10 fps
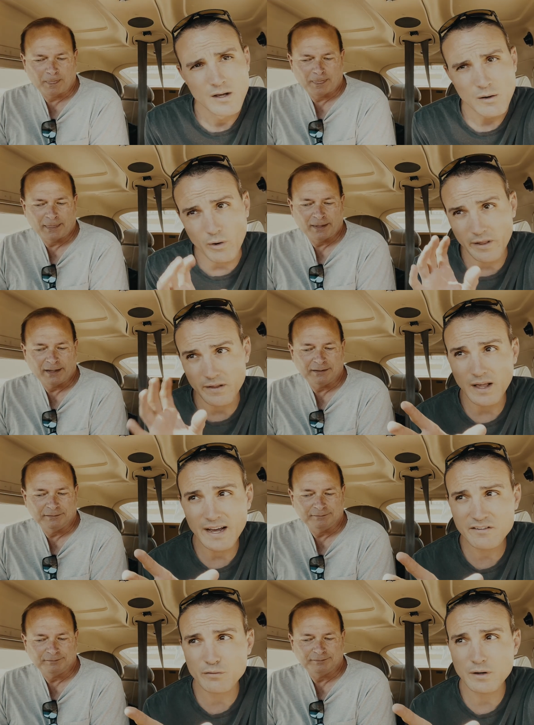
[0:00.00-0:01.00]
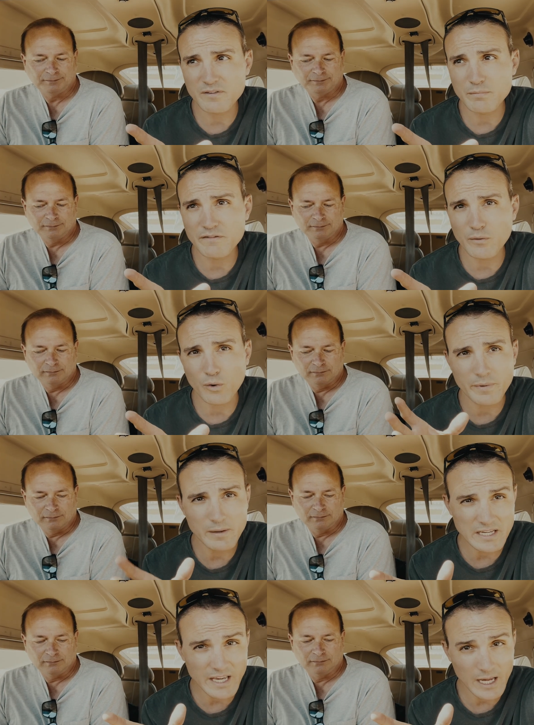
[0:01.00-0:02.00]
Speaker 1: One of the last trips before
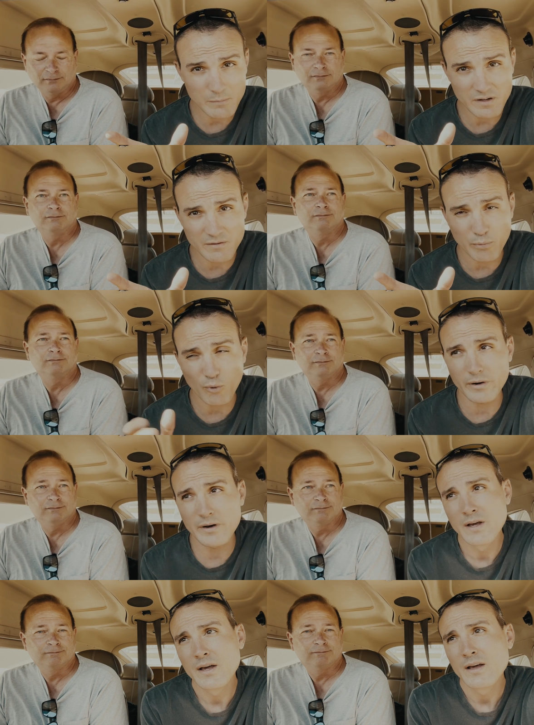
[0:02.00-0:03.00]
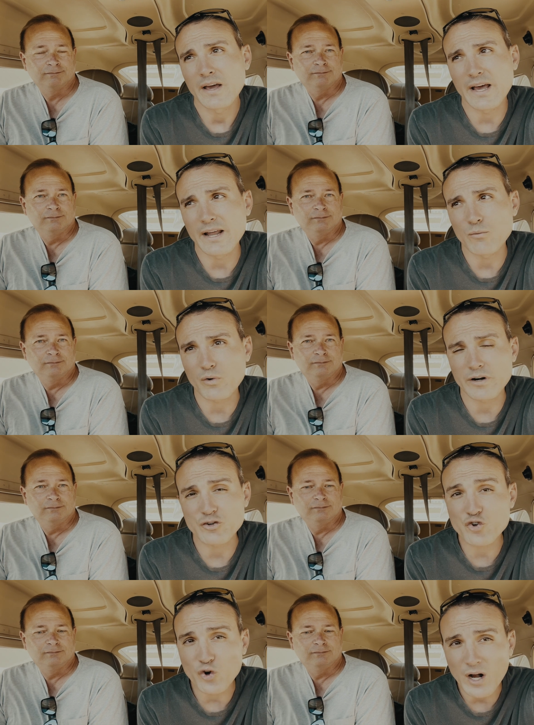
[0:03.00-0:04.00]
baby Camden's born, and we're going
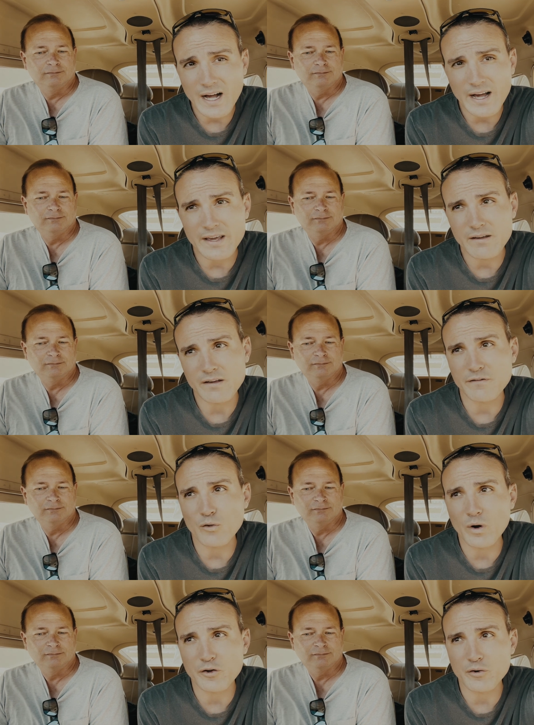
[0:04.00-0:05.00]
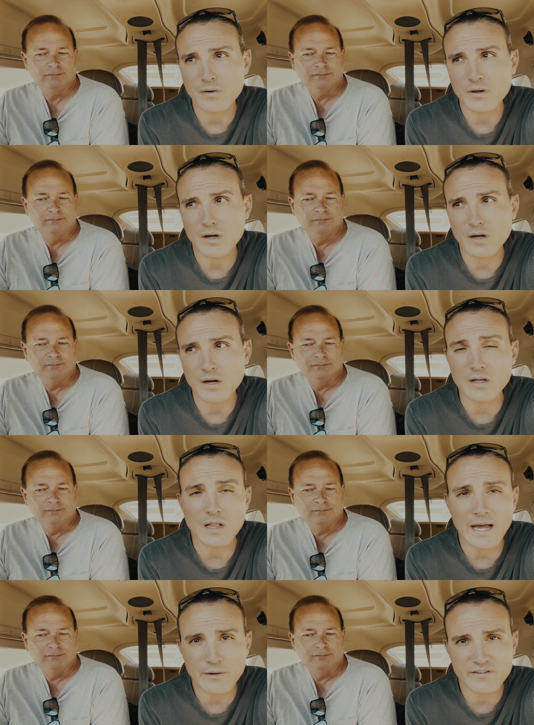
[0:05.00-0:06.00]
to try, if the weather uh,
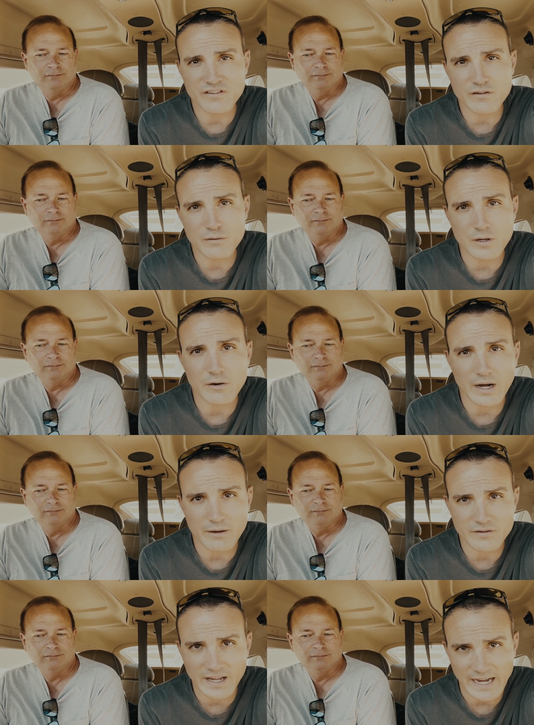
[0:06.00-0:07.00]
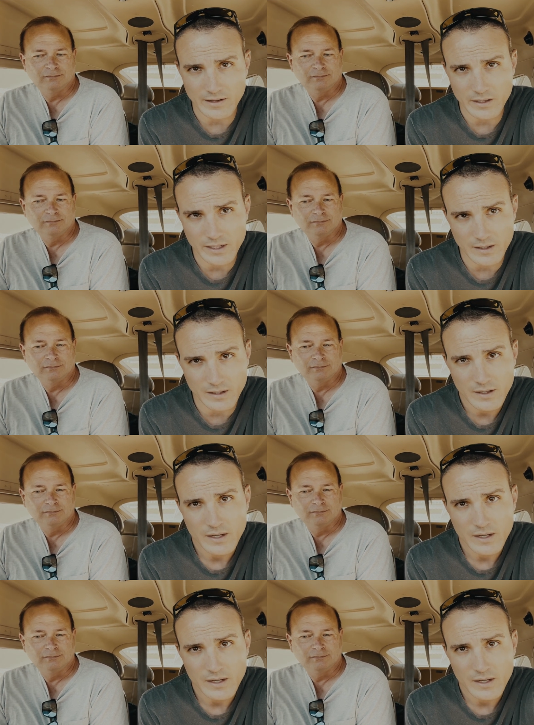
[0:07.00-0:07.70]
allows us to, to go out to Catalina,